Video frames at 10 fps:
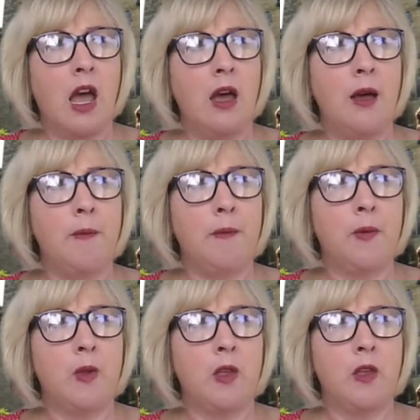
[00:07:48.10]

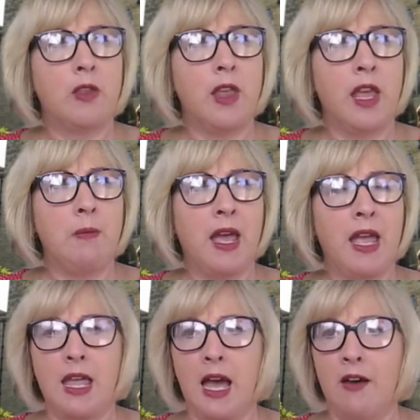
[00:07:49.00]
They
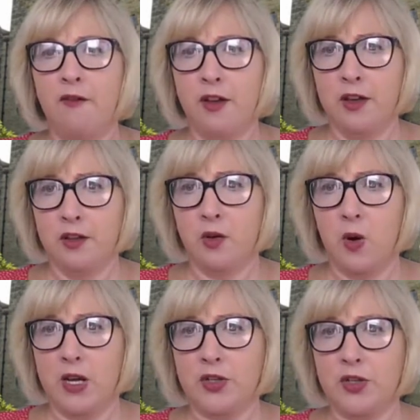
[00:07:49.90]
may have further
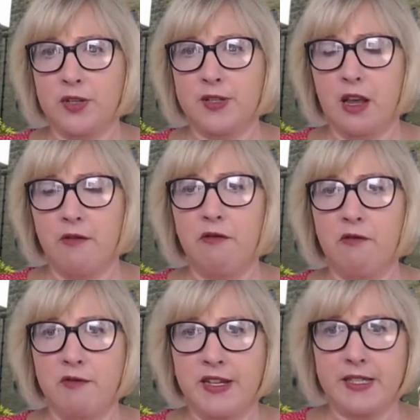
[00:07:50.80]
questions that have
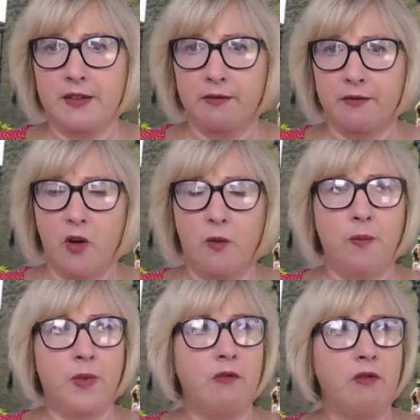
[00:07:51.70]
arisen
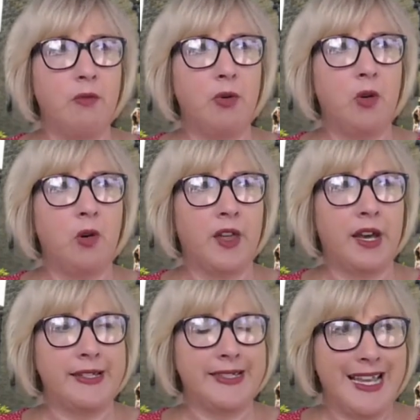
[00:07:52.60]
from the report
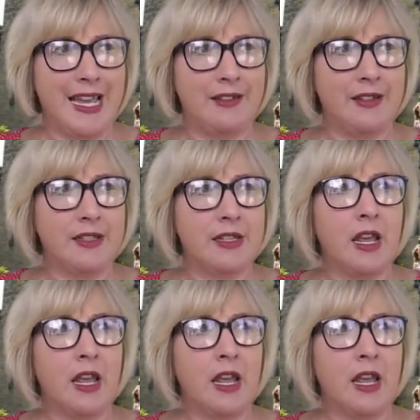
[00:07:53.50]
that I send,